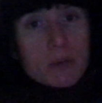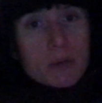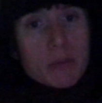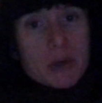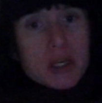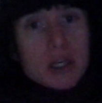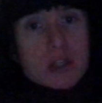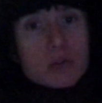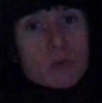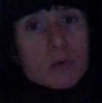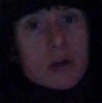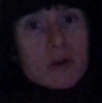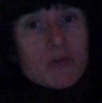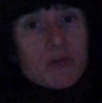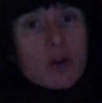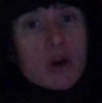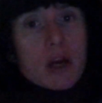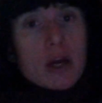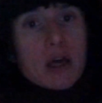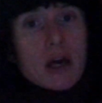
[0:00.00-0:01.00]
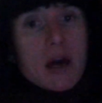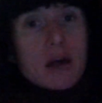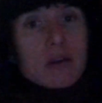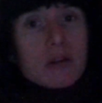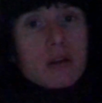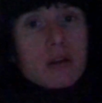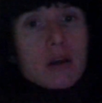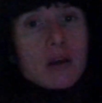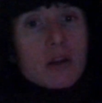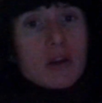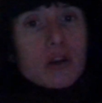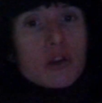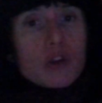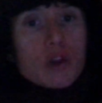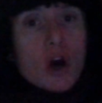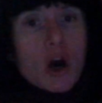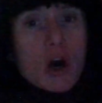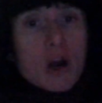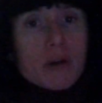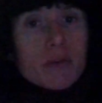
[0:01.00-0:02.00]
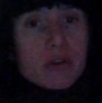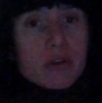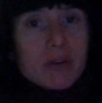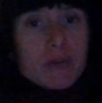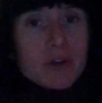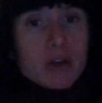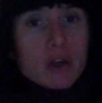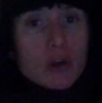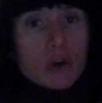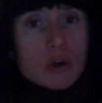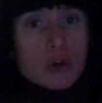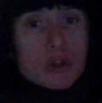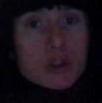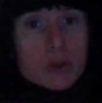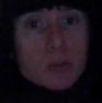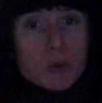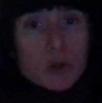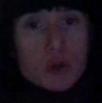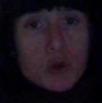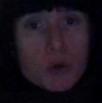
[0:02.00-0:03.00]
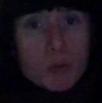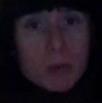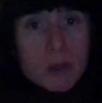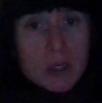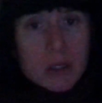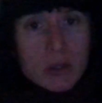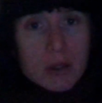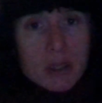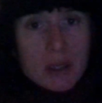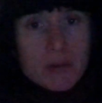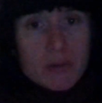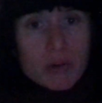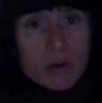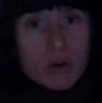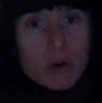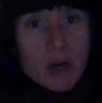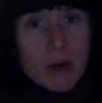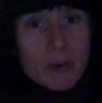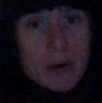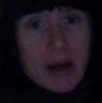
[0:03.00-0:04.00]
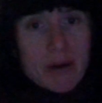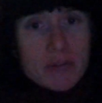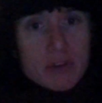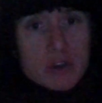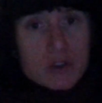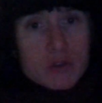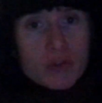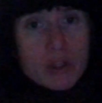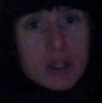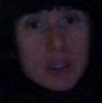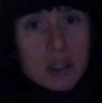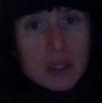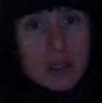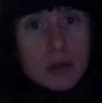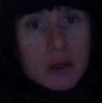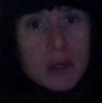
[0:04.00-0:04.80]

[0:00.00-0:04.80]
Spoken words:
because whenever I had the thought of leaving her or someone told me to leave her, I would have this feeling.